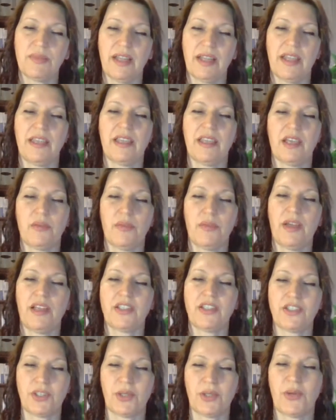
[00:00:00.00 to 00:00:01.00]
playing our
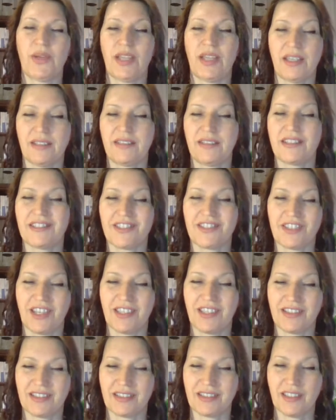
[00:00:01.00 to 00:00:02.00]
part to create this
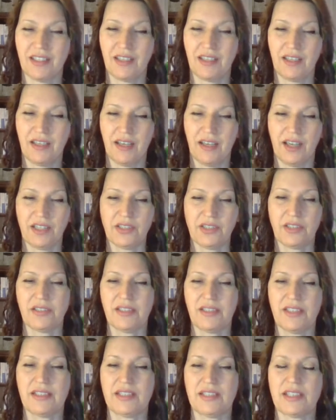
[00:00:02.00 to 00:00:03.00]
change. I
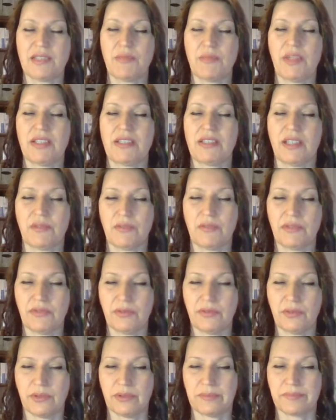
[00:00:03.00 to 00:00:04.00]
don't think this has been done
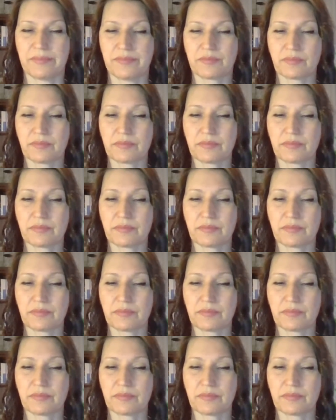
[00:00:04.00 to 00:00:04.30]
before.